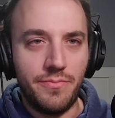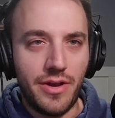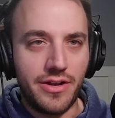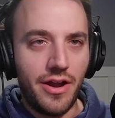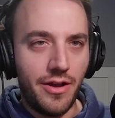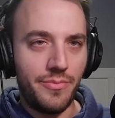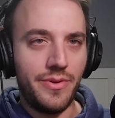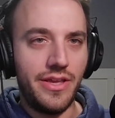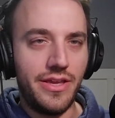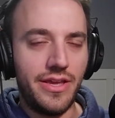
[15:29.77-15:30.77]
a
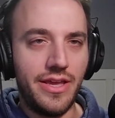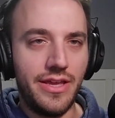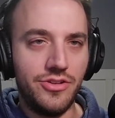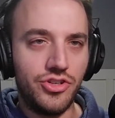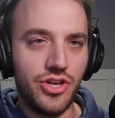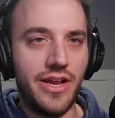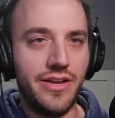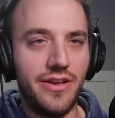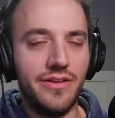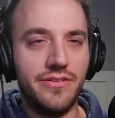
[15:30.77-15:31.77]
company in
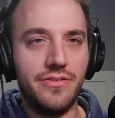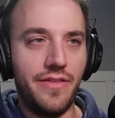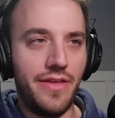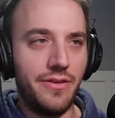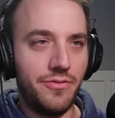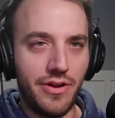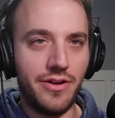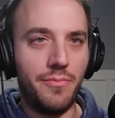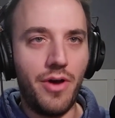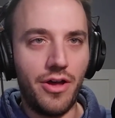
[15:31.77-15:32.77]
China, and they created
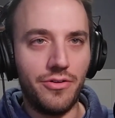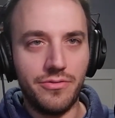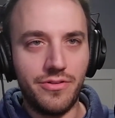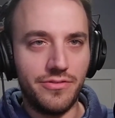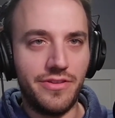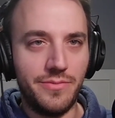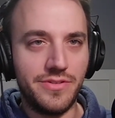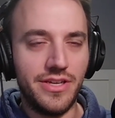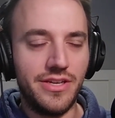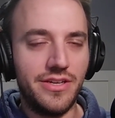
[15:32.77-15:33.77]
a model called
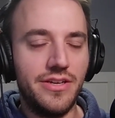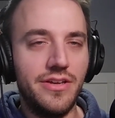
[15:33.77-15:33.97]
DeepSeek,